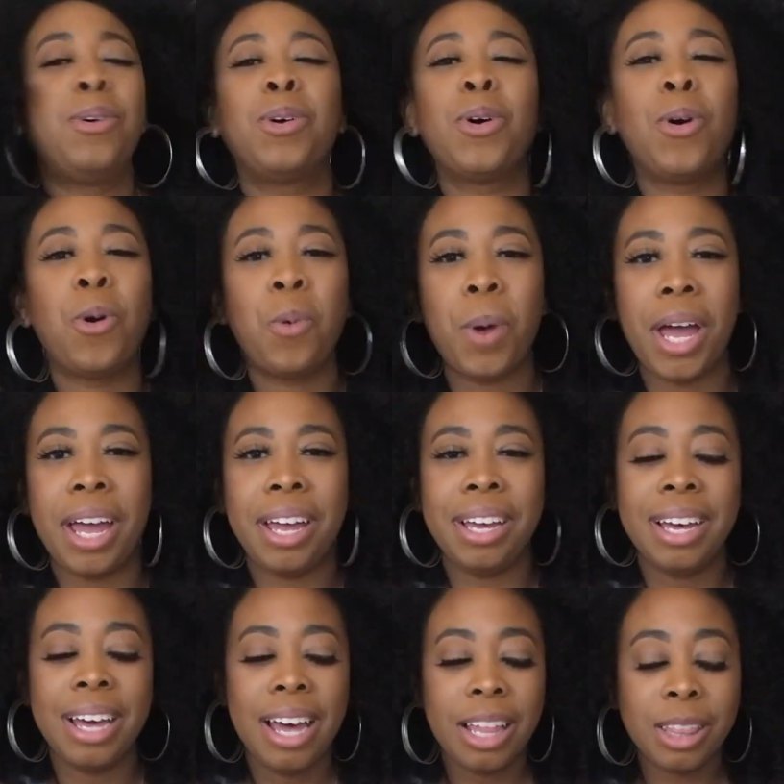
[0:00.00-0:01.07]
go away.
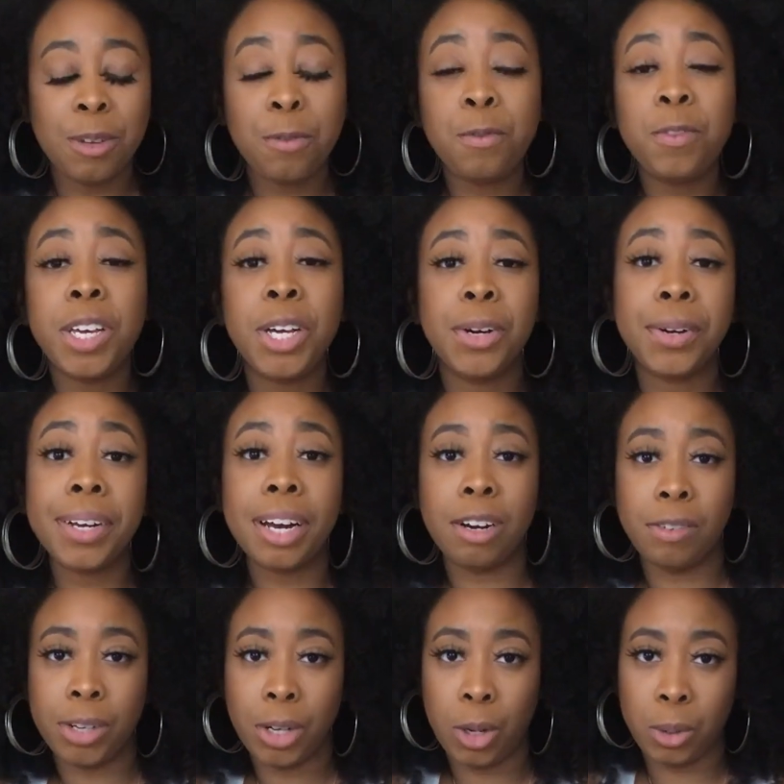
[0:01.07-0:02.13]
The fear
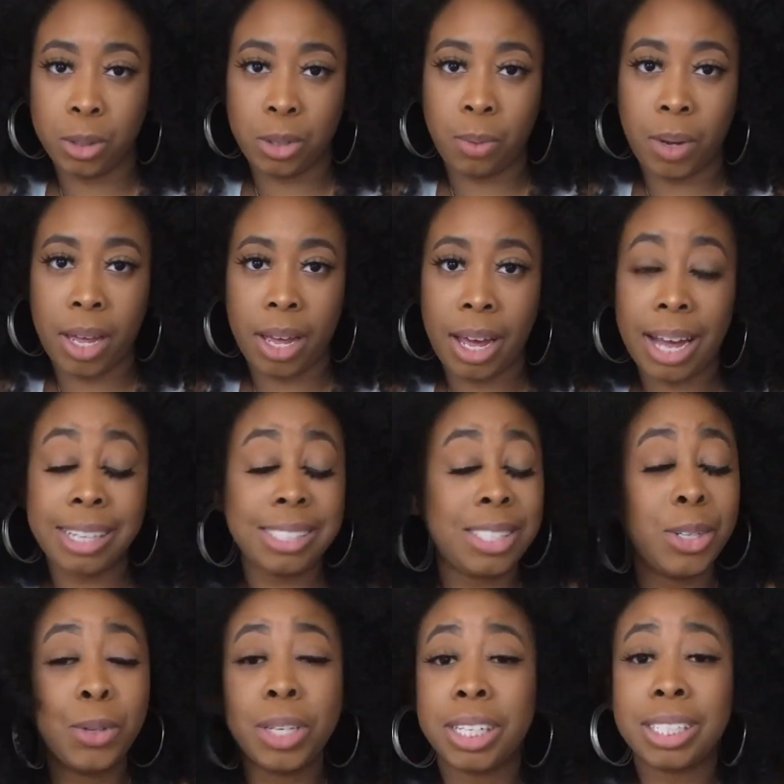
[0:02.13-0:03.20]
never goes away. I
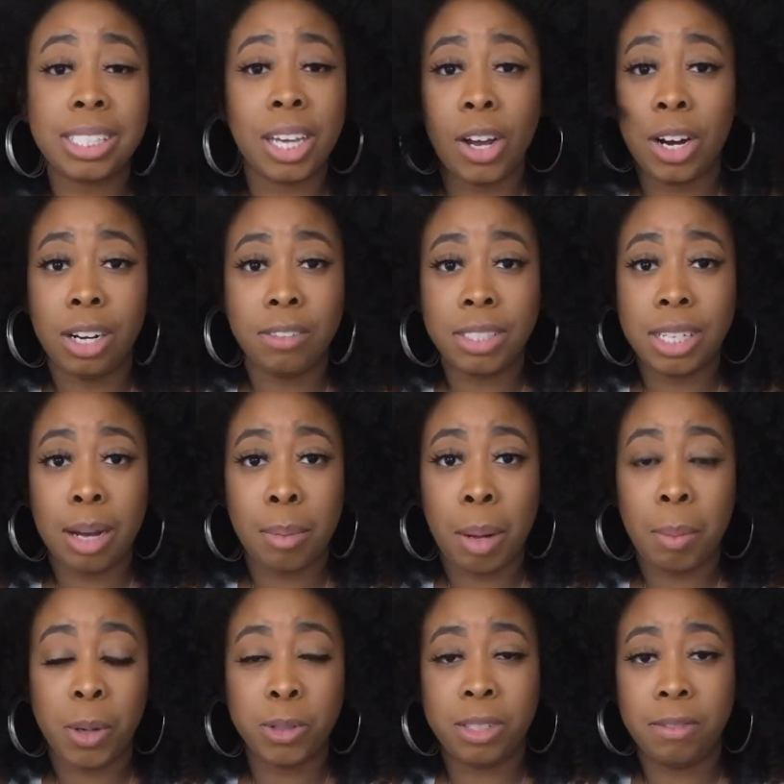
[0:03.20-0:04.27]
still get scared every time I
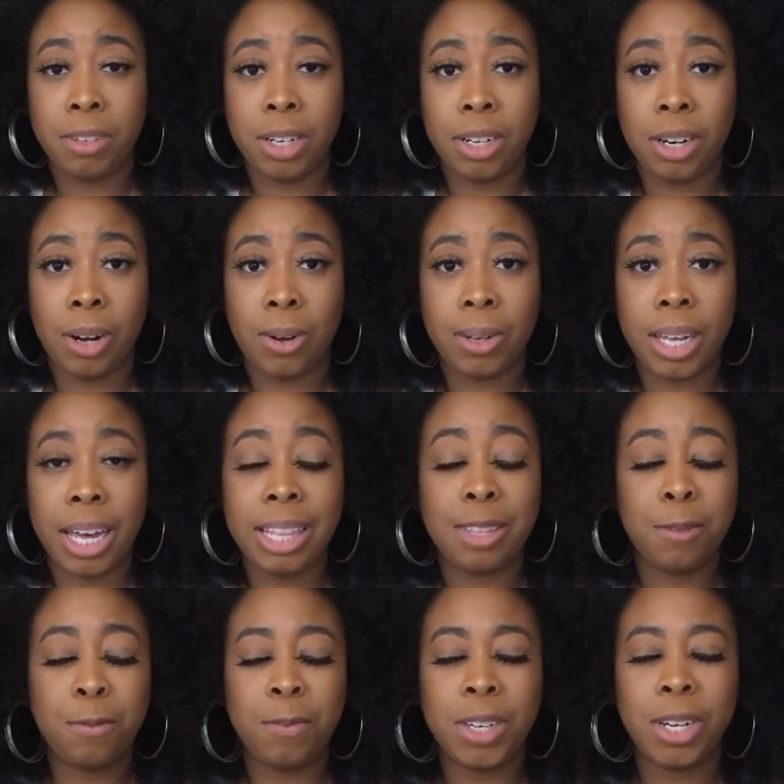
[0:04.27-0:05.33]
post a video, okay? The
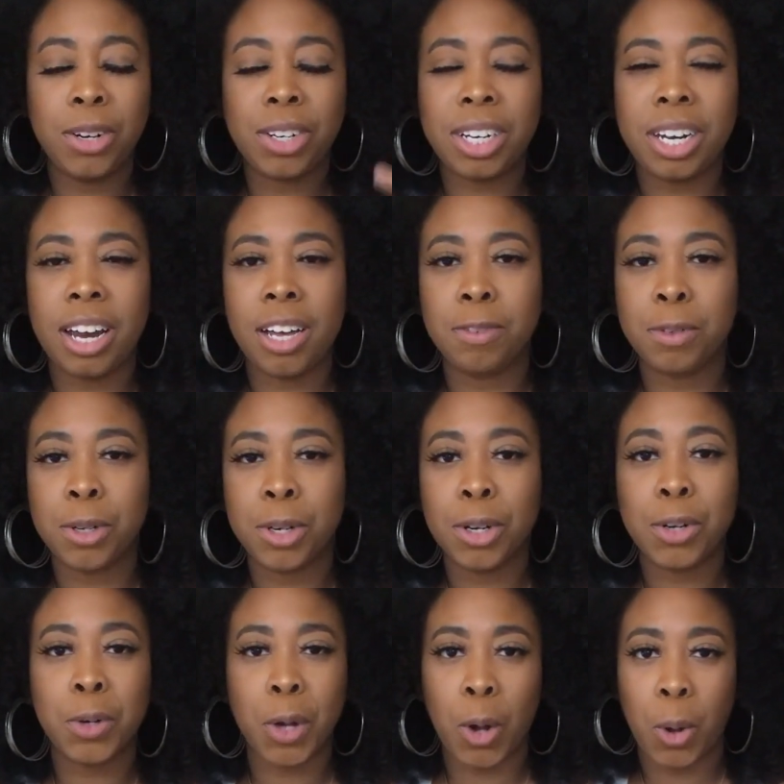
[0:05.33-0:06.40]
fear never
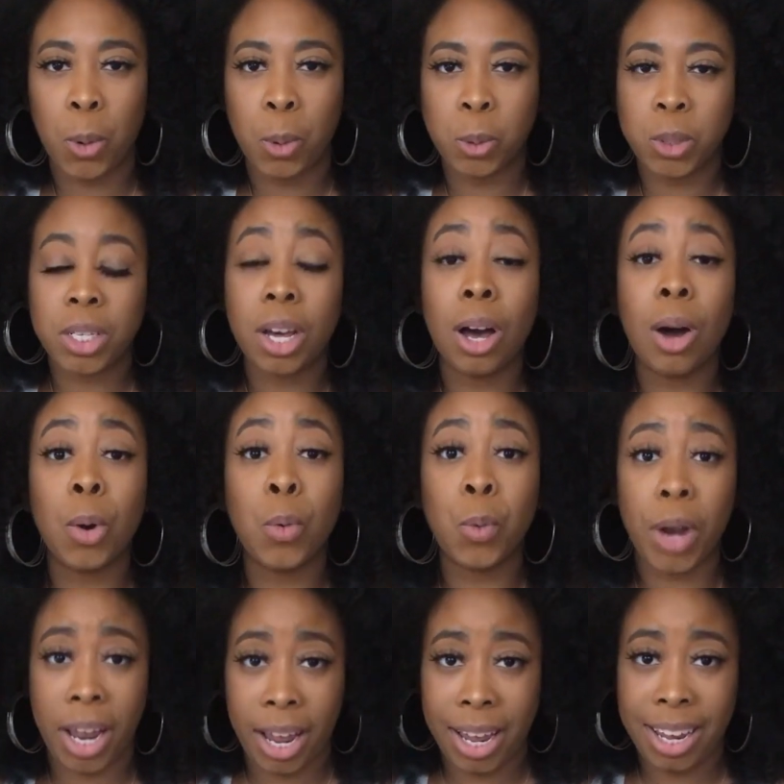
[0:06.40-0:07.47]
goes
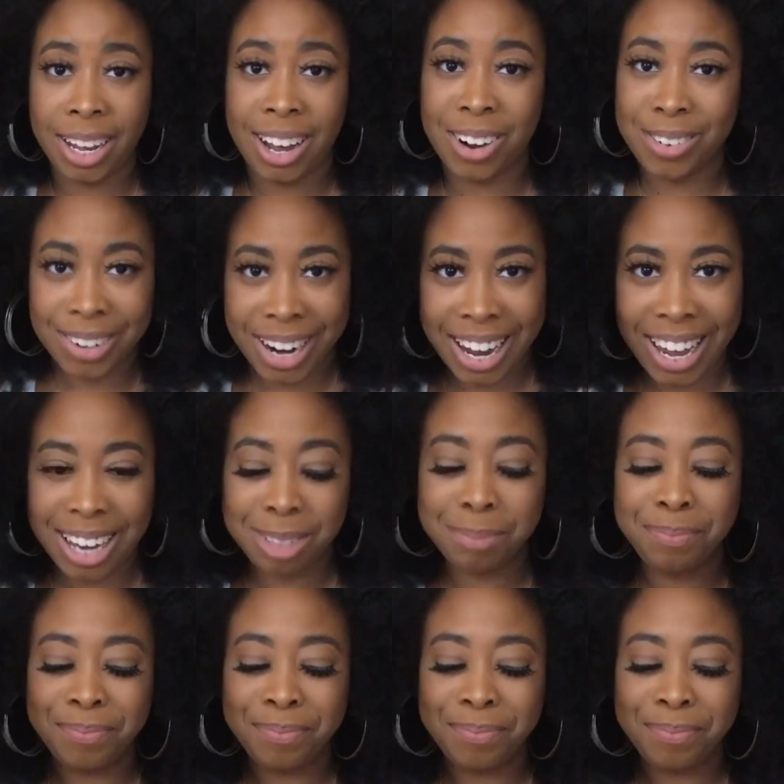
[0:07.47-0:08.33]
away. All right?